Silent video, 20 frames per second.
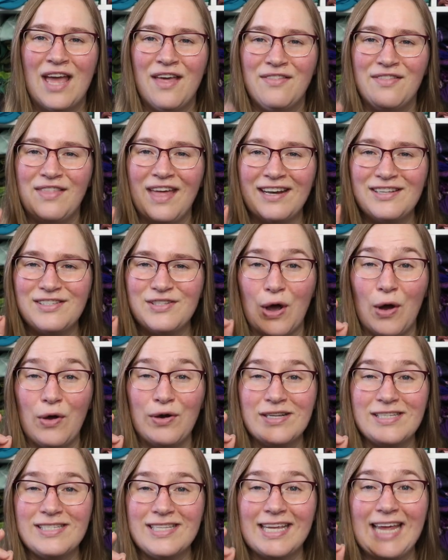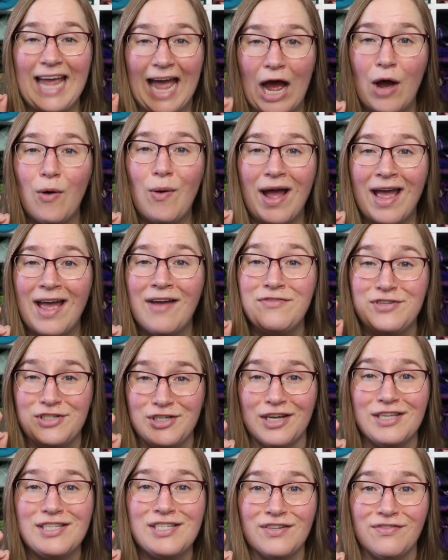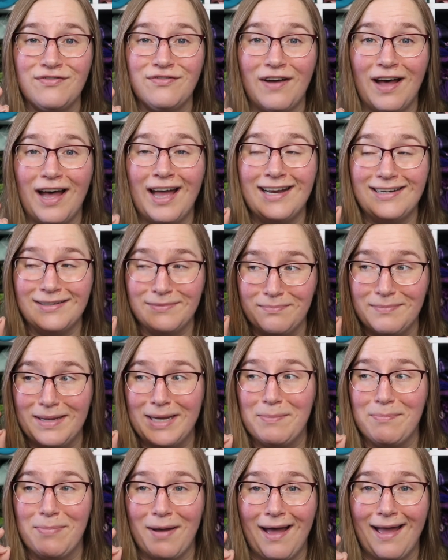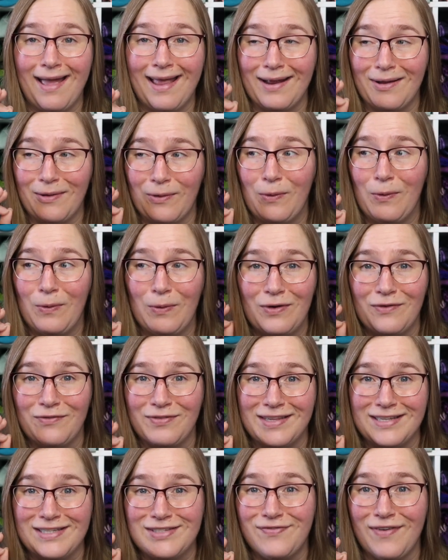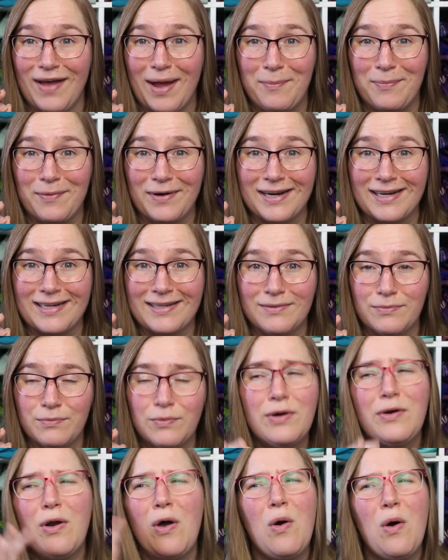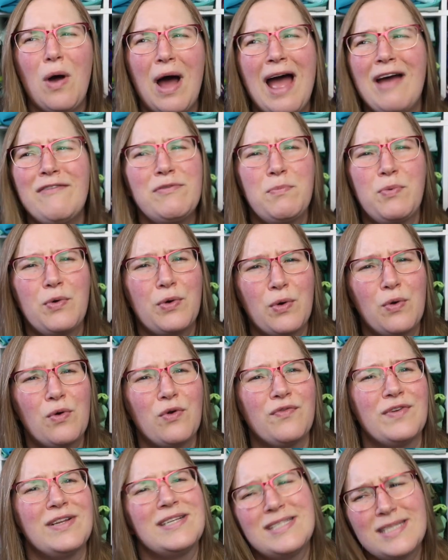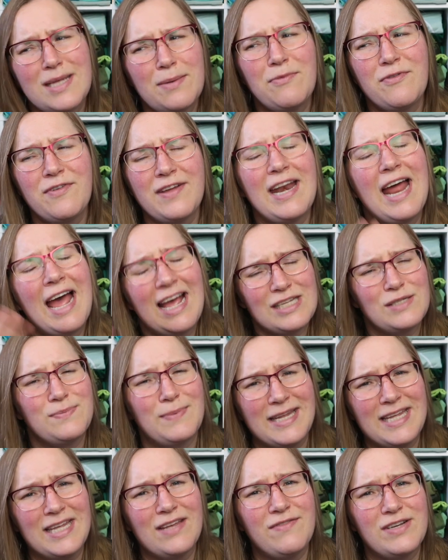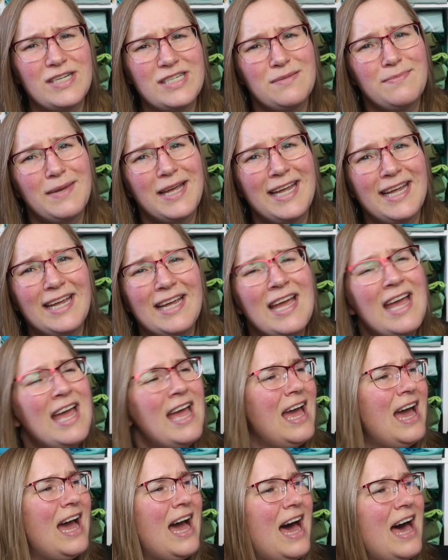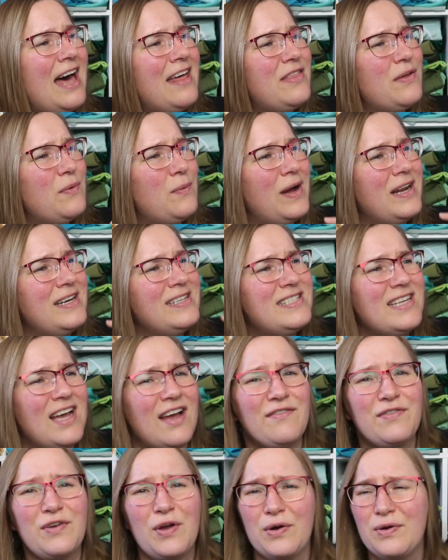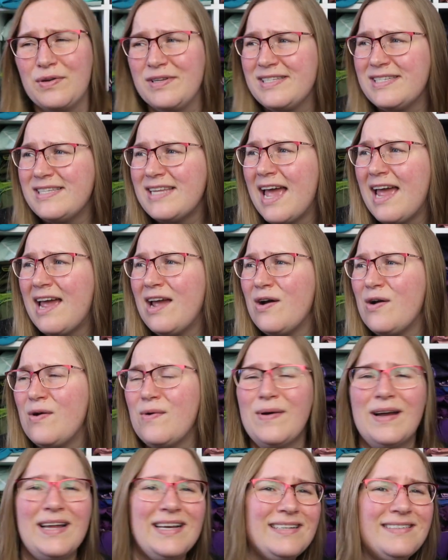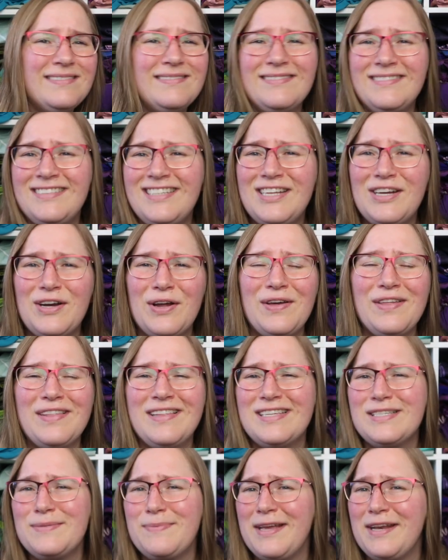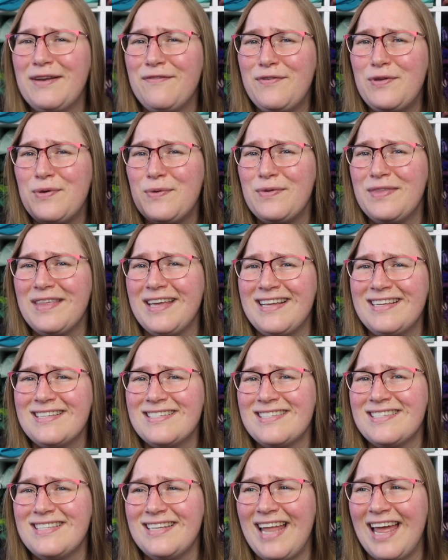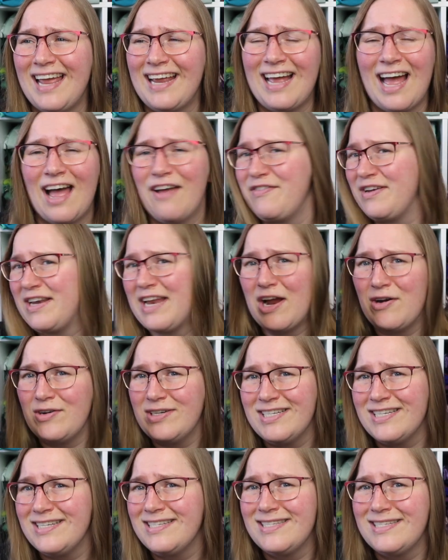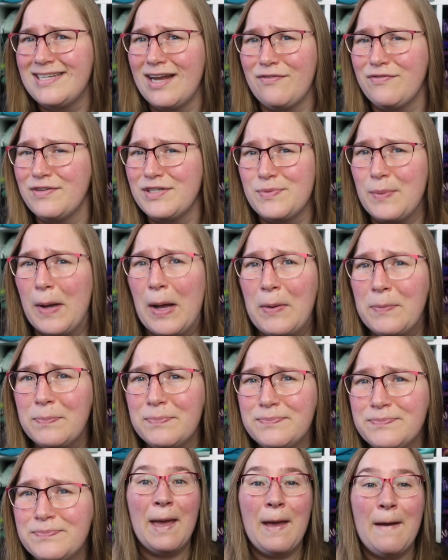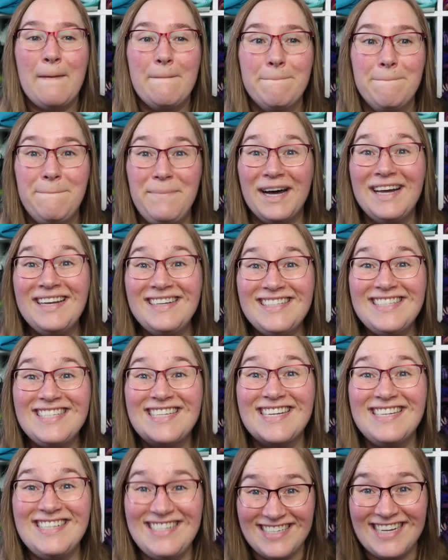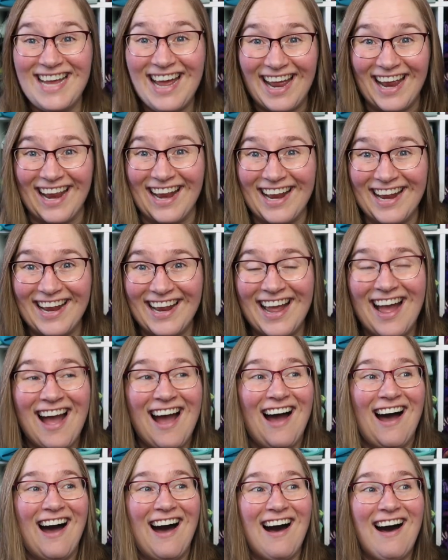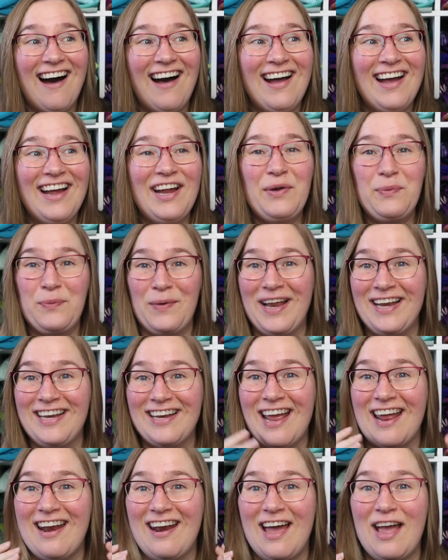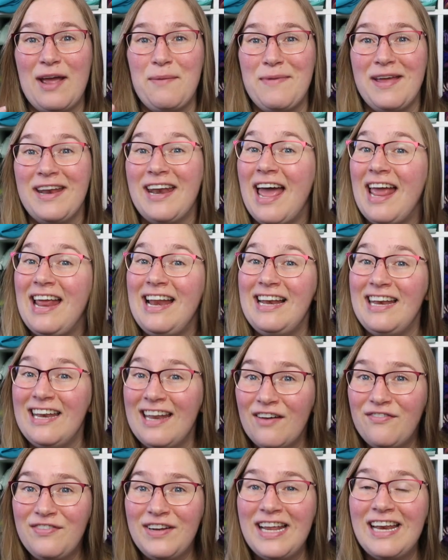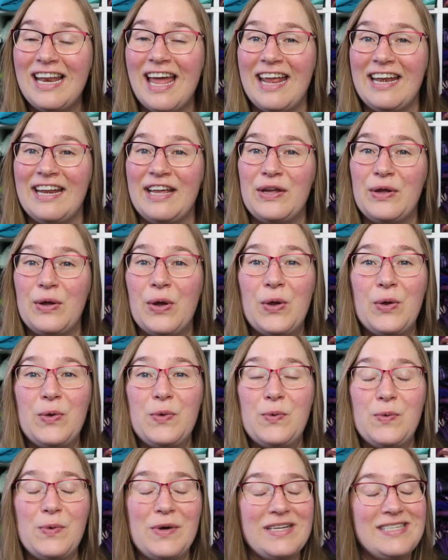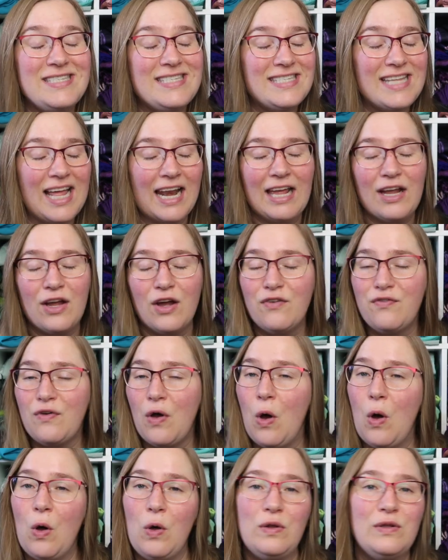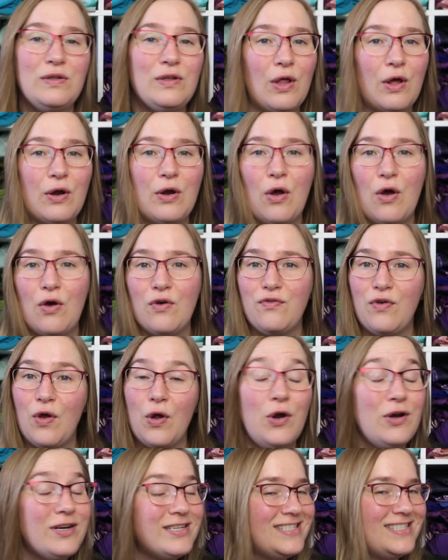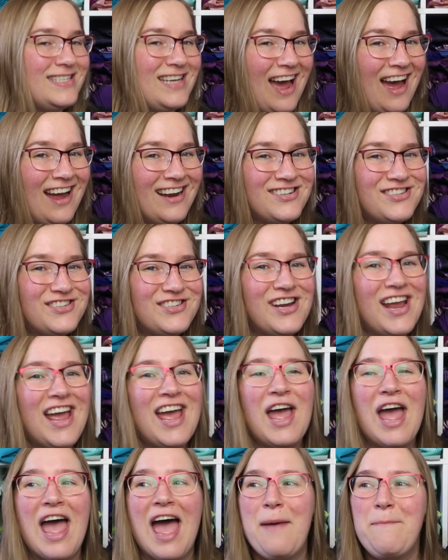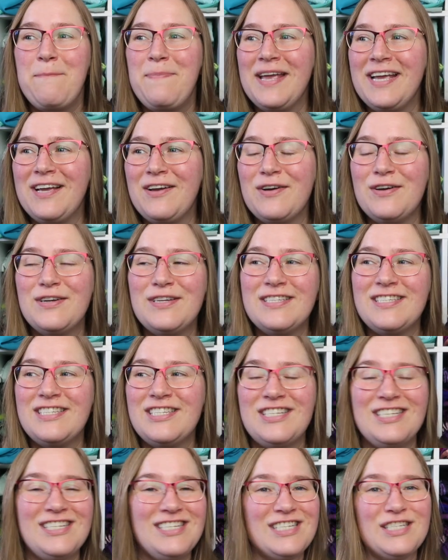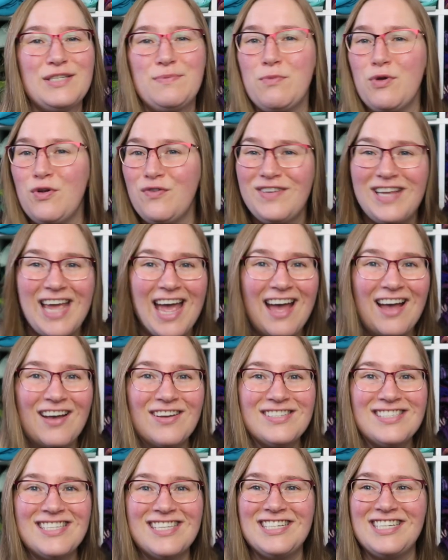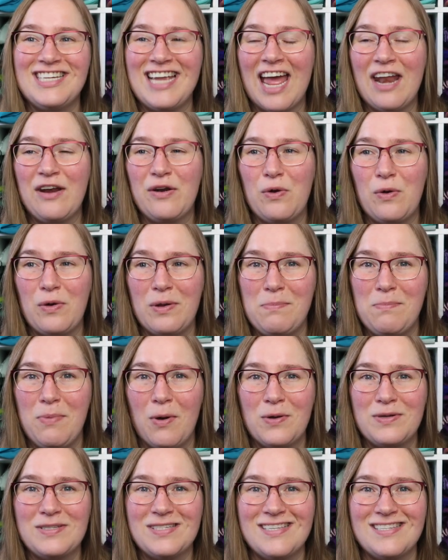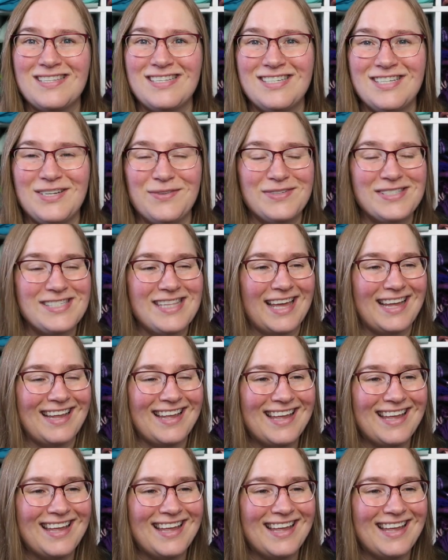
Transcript: That is honestly how I have justified me buying all of this fabric. Well, no, I haven't bought all of it. Some of it has been given to me. Other ones I've got on sale, and you know, there's been a few things like I've inherited stuff as well. But today, I went and I met a lovely lady who was selling off a whole lot of her stash because she just moved house and she had it all in boxes, and she was like,